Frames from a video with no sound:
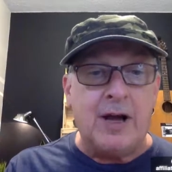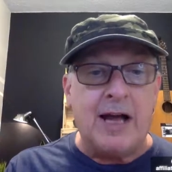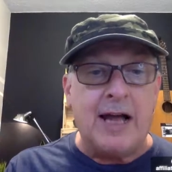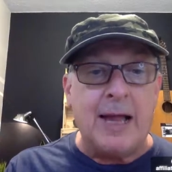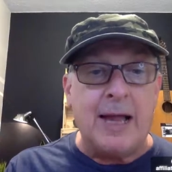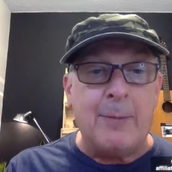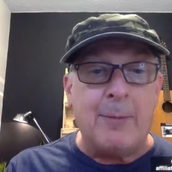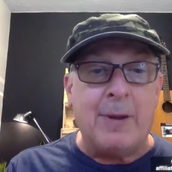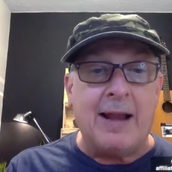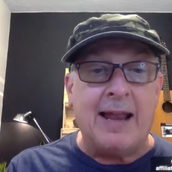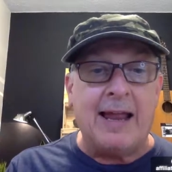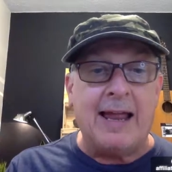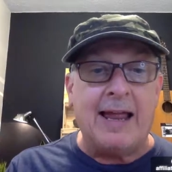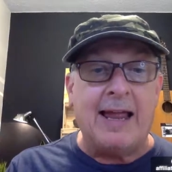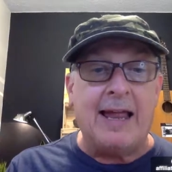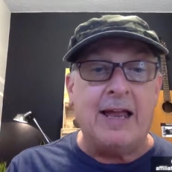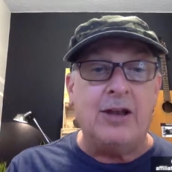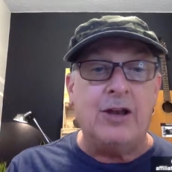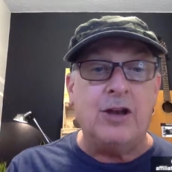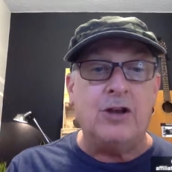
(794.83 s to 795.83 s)
I
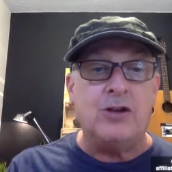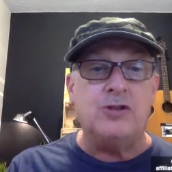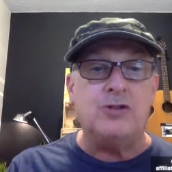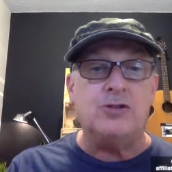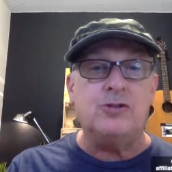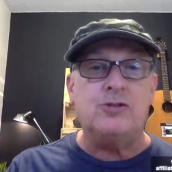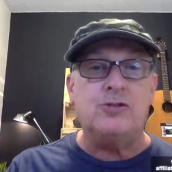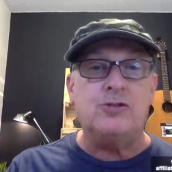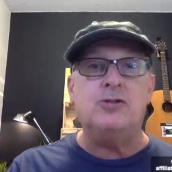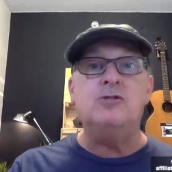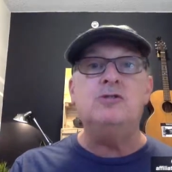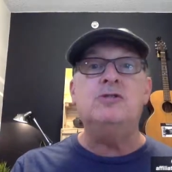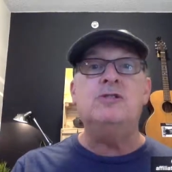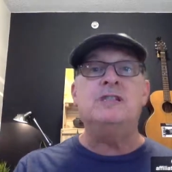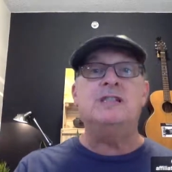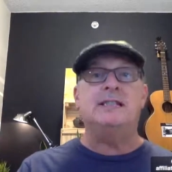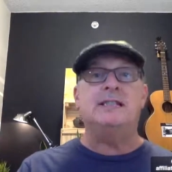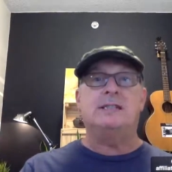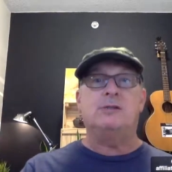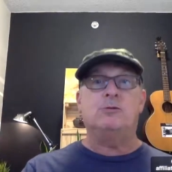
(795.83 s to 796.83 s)
plan to use
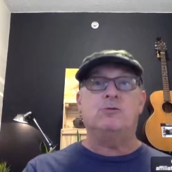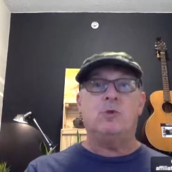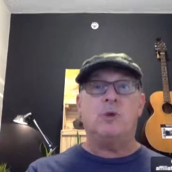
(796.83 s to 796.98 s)
this?